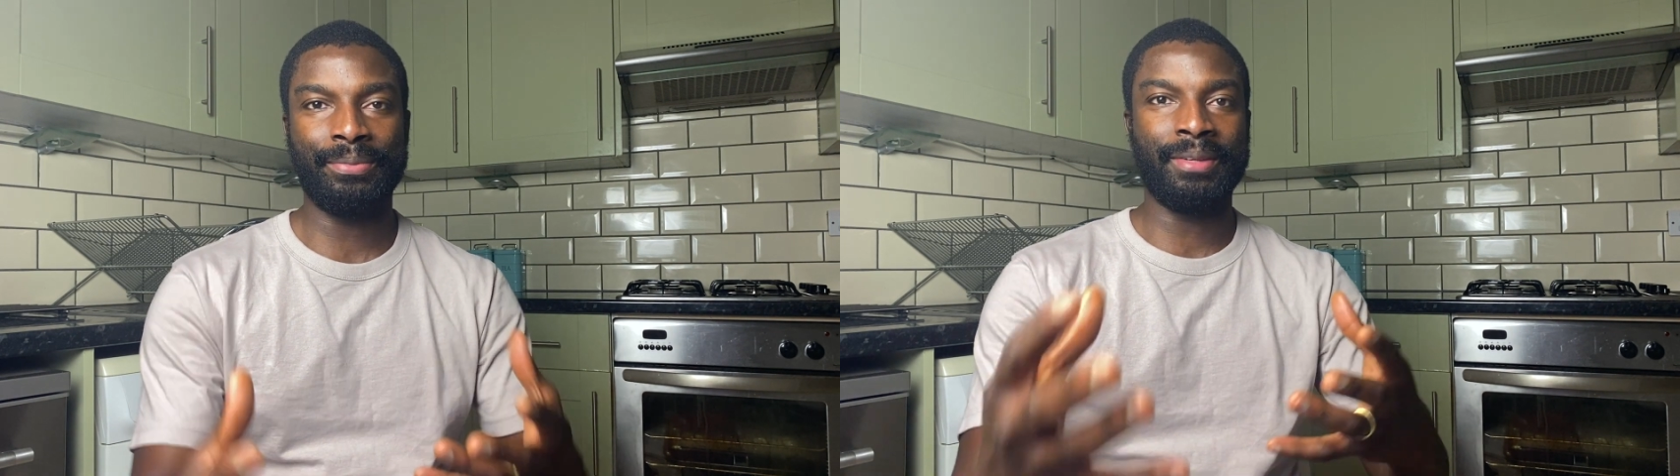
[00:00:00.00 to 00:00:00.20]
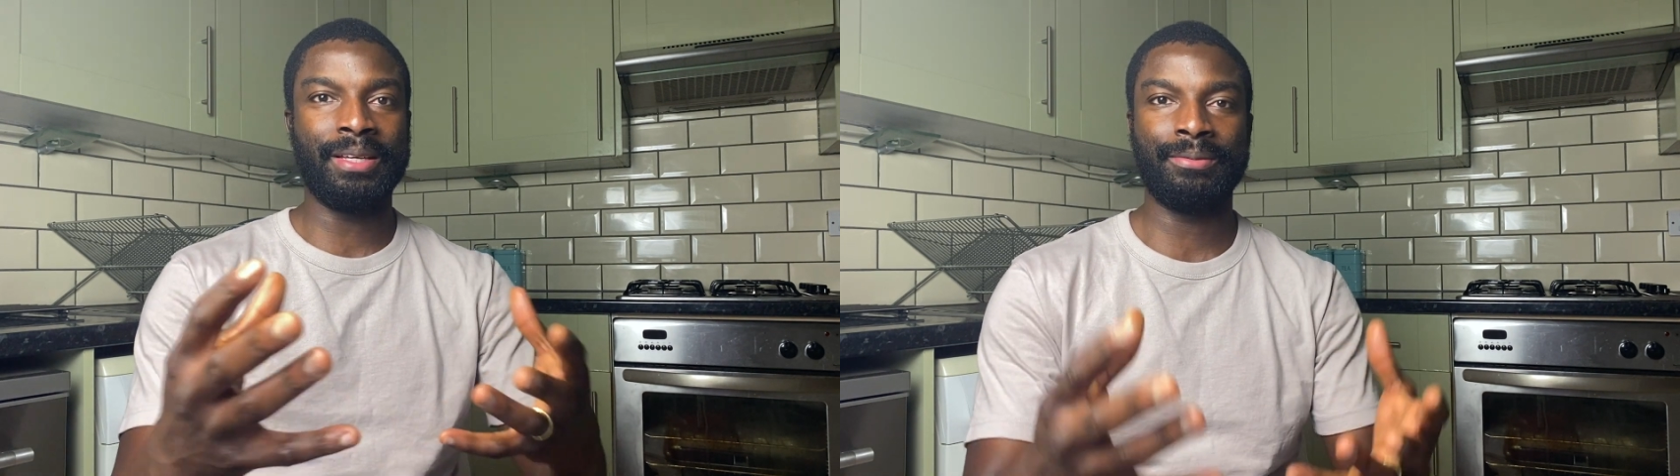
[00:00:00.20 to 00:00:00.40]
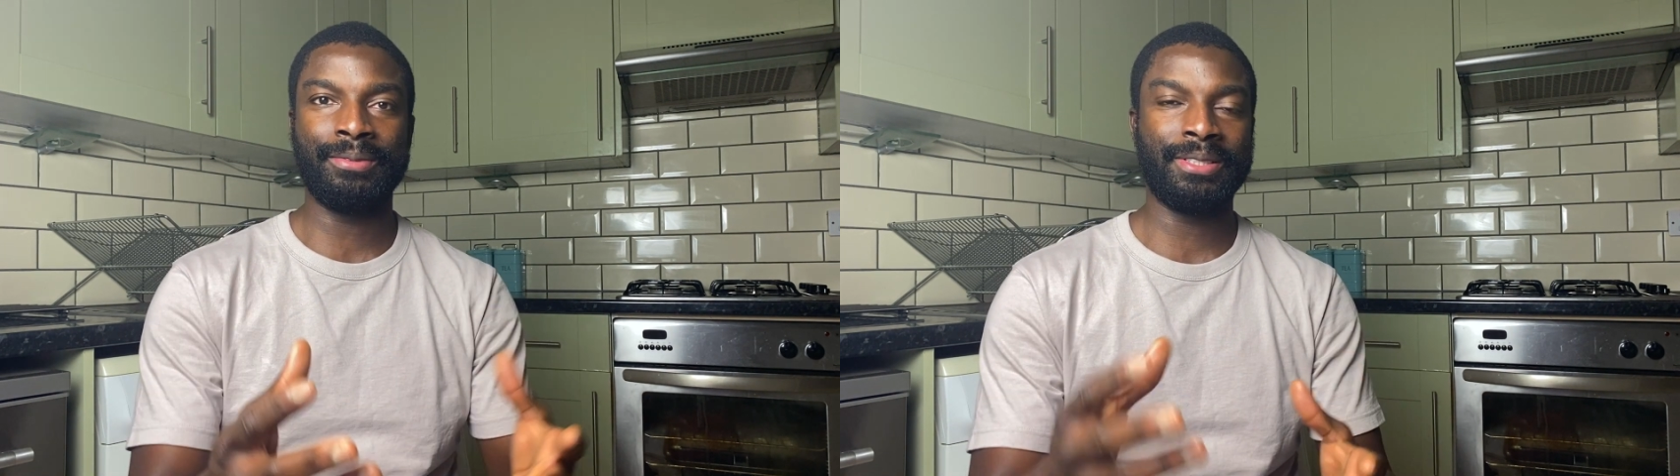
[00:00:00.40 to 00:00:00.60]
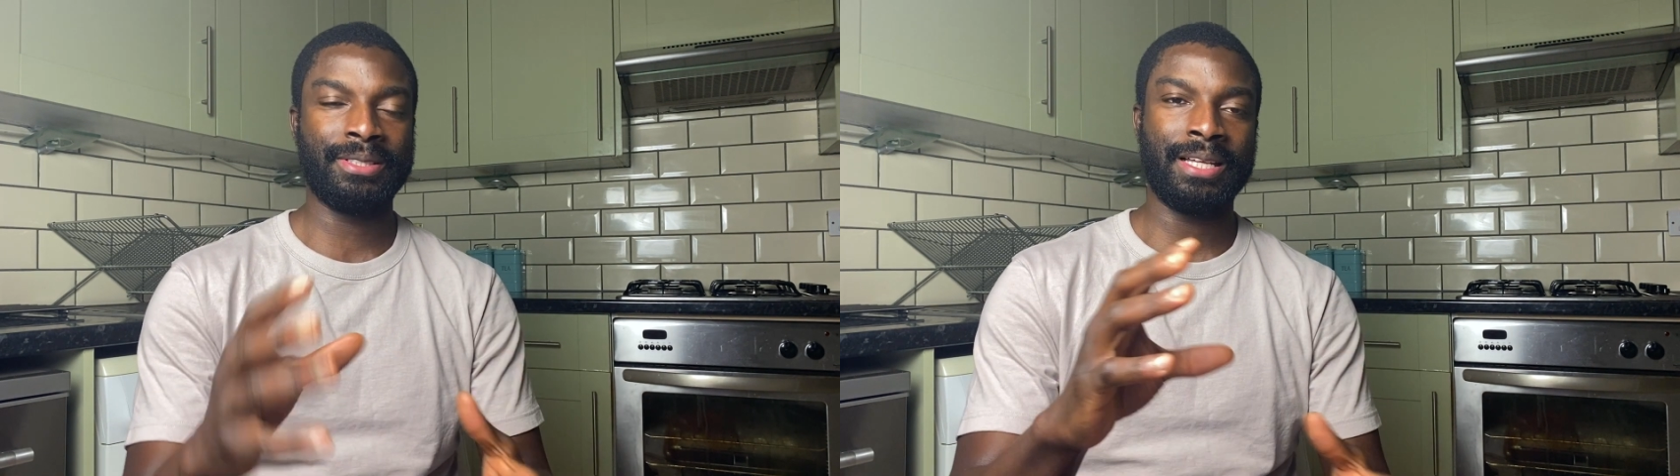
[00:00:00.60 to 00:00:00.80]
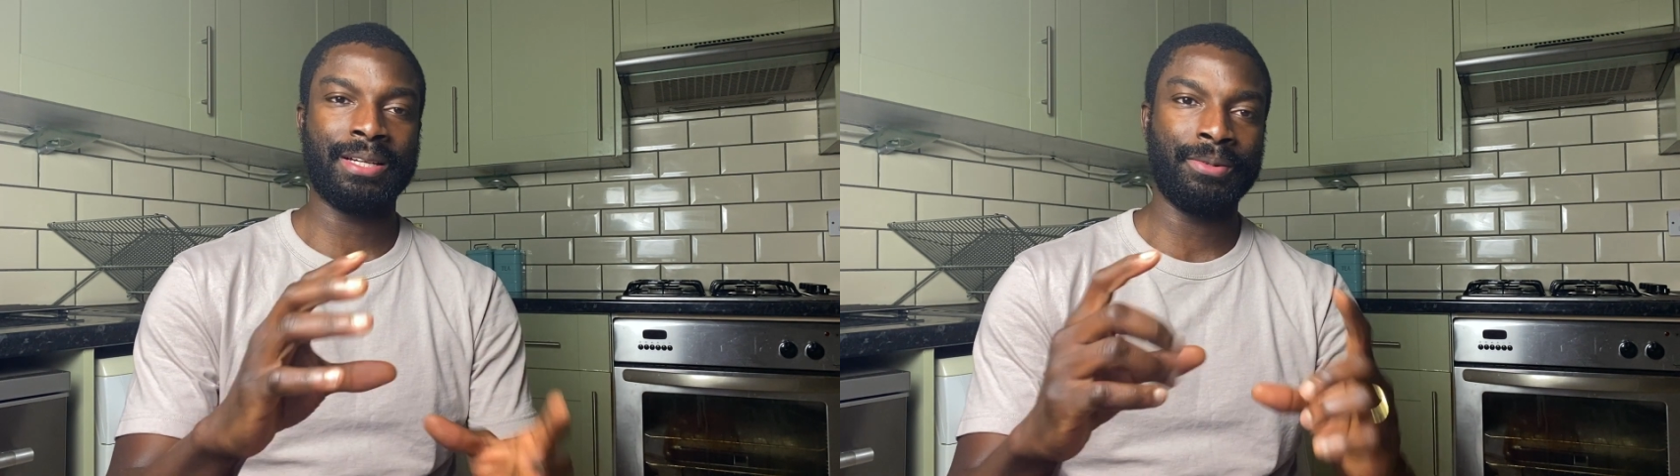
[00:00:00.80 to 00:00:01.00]
it
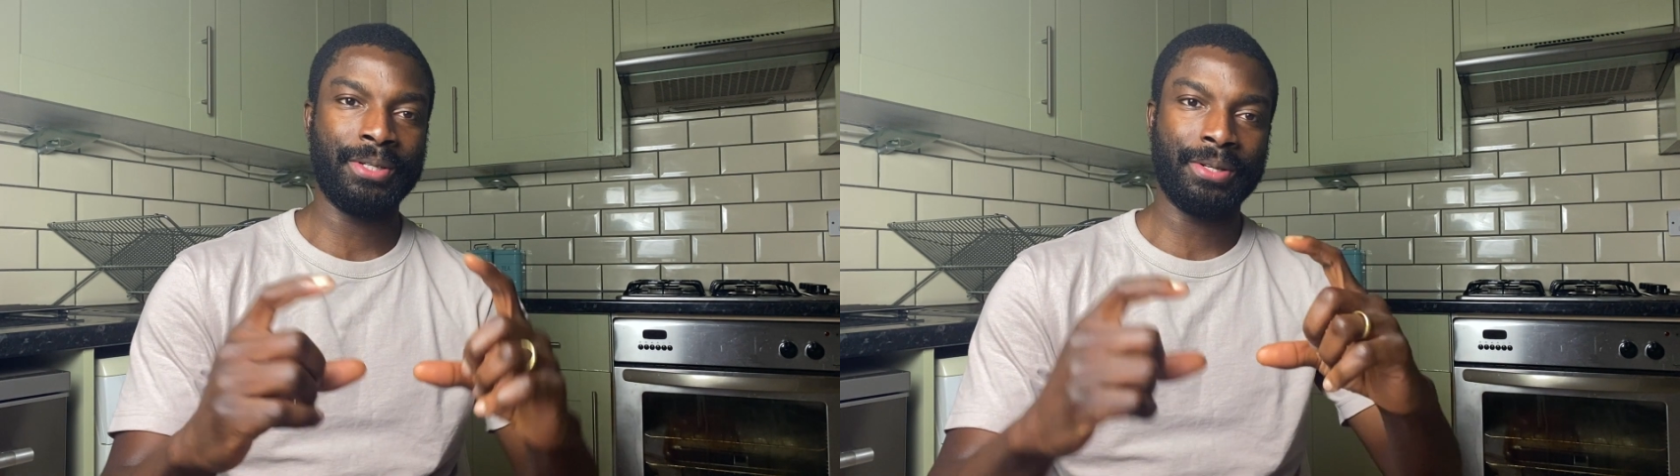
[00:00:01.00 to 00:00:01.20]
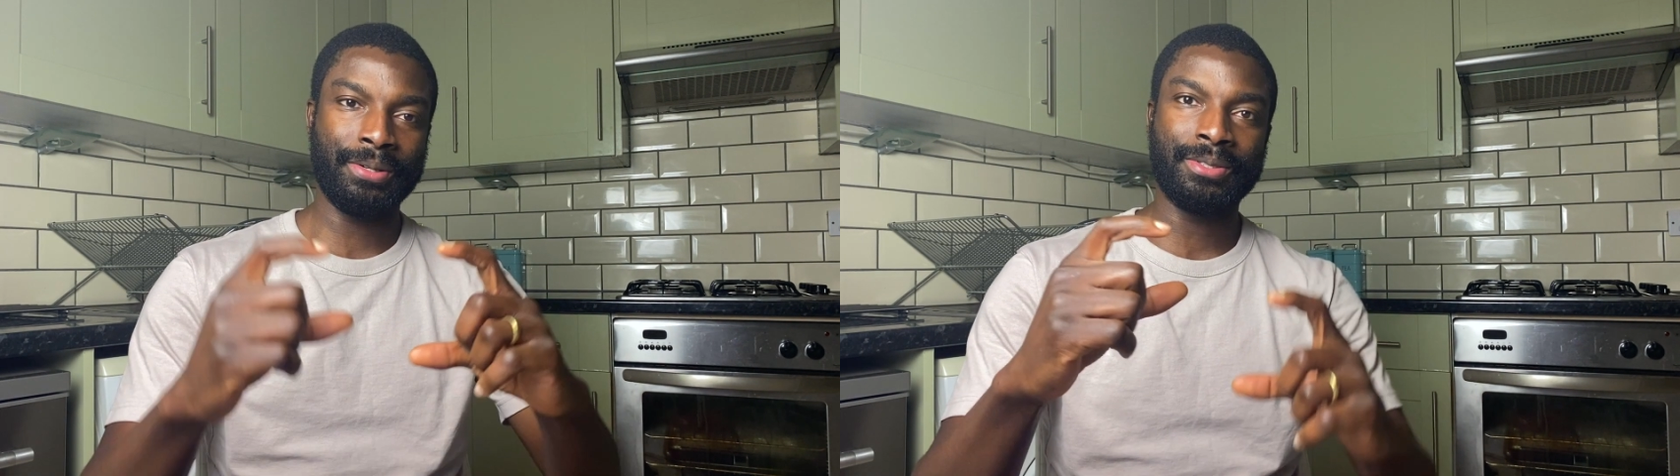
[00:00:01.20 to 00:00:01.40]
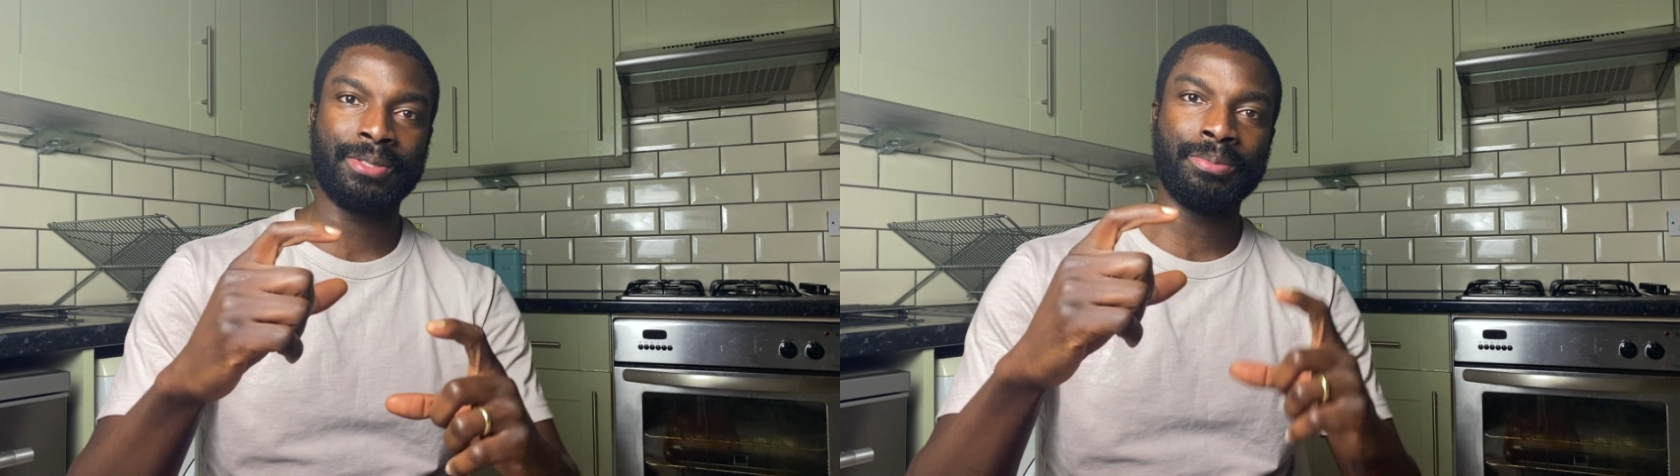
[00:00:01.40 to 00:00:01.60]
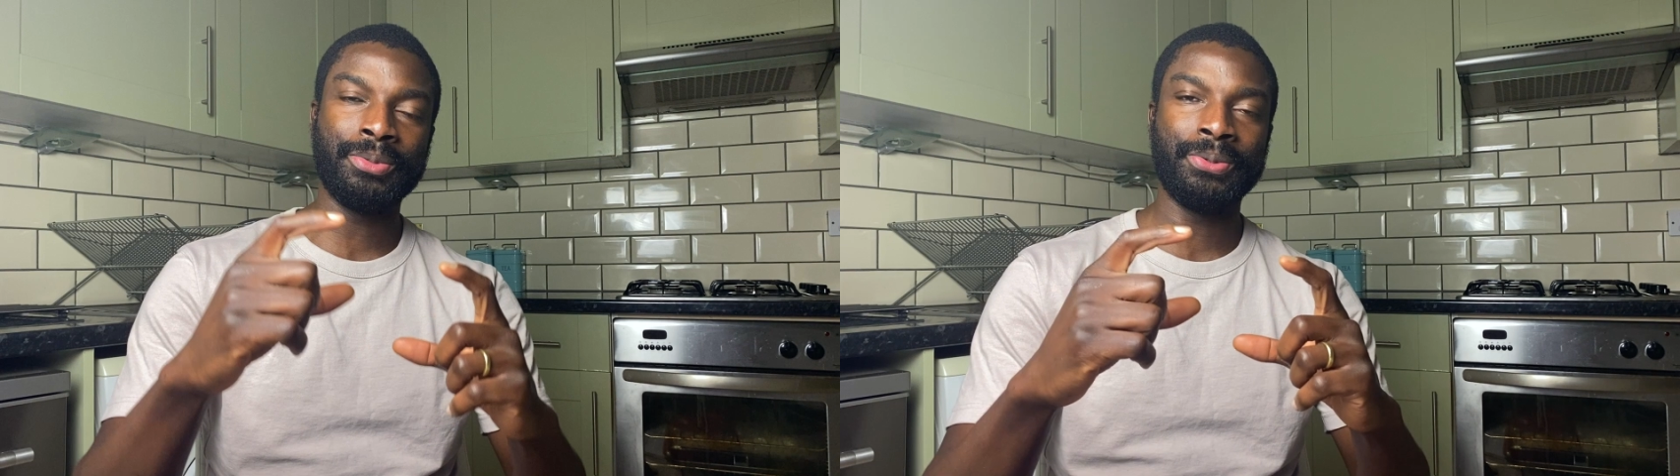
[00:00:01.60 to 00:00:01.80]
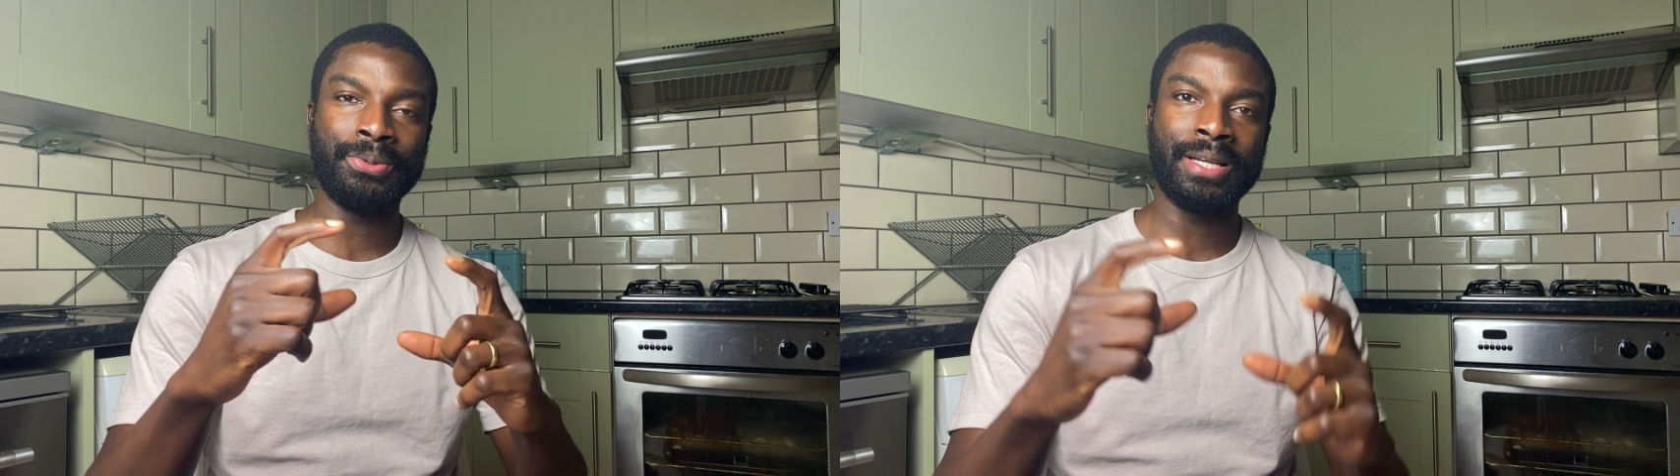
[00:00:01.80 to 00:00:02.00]
was like one of those small